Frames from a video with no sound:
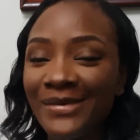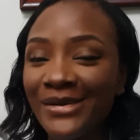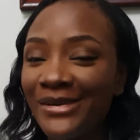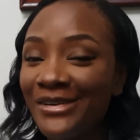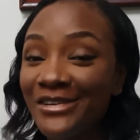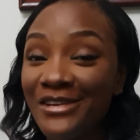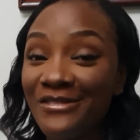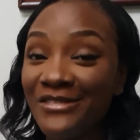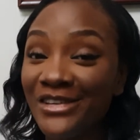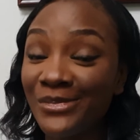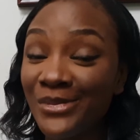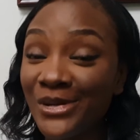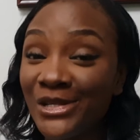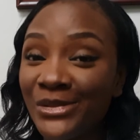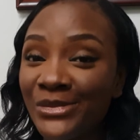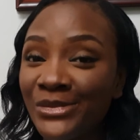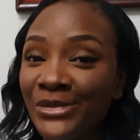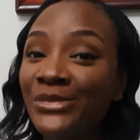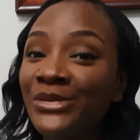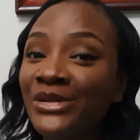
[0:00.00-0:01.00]
I don't know if it's
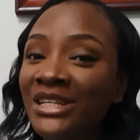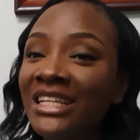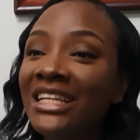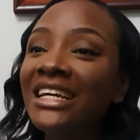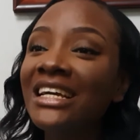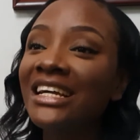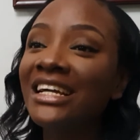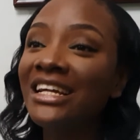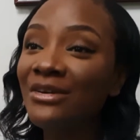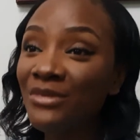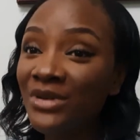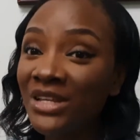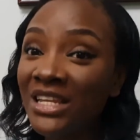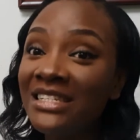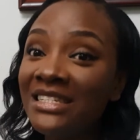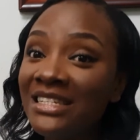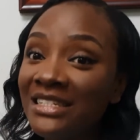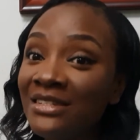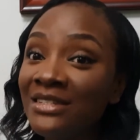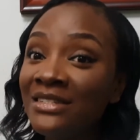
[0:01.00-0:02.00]
possible, but within
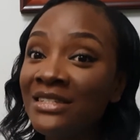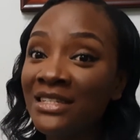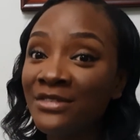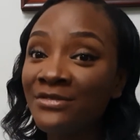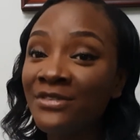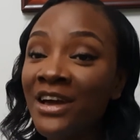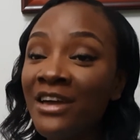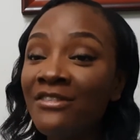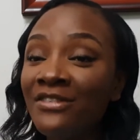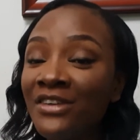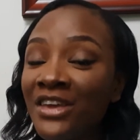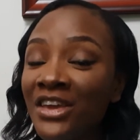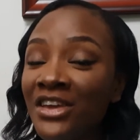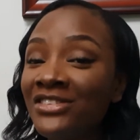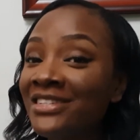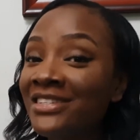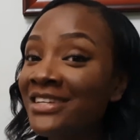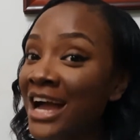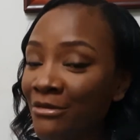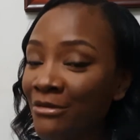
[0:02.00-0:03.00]
60 to 65
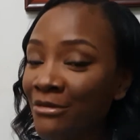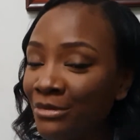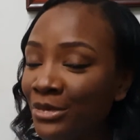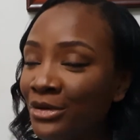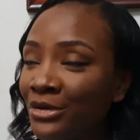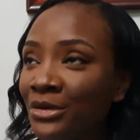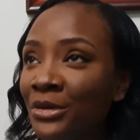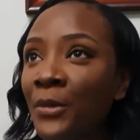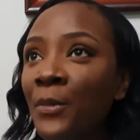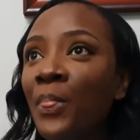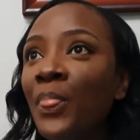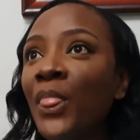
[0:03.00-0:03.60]
kg, I'm good.